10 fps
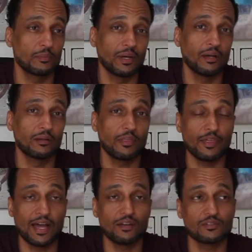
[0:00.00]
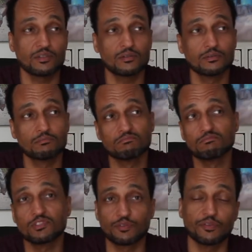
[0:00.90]
about 1,000
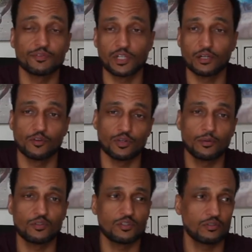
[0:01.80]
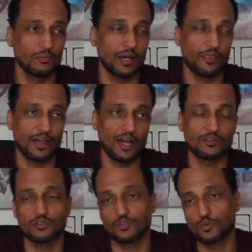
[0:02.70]
to 1,500. I usually shoot about
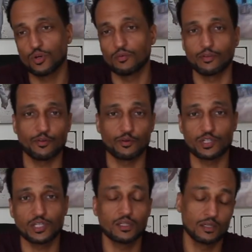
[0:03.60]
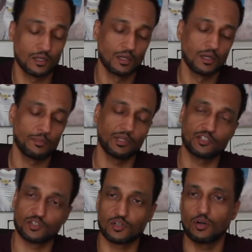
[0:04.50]
1,000 to 12 or 13, but
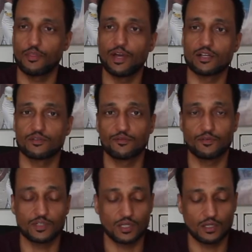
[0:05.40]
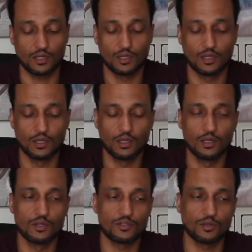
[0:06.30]
let's just call 1,000 to 15.
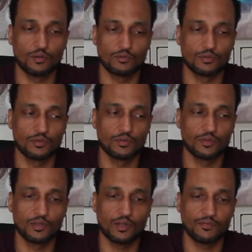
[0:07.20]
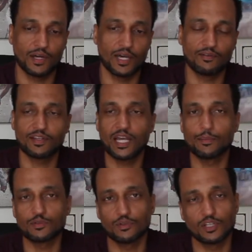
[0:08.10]
So if I have a
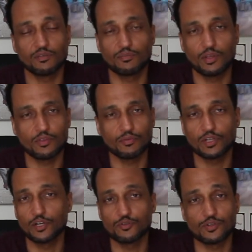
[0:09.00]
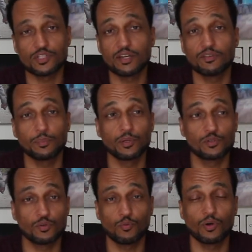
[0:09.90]
camera's only giving me 370 pictures
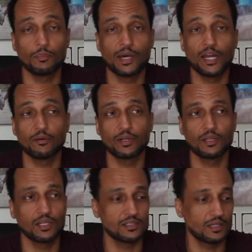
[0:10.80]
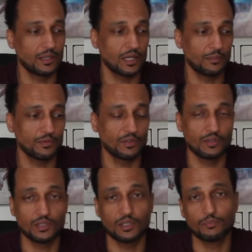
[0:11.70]
on one battery, it means I'm going to
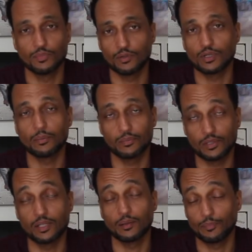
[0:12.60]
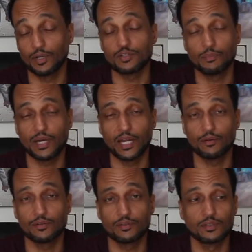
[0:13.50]
need a bunch of
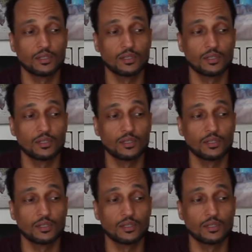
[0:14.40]
batteries.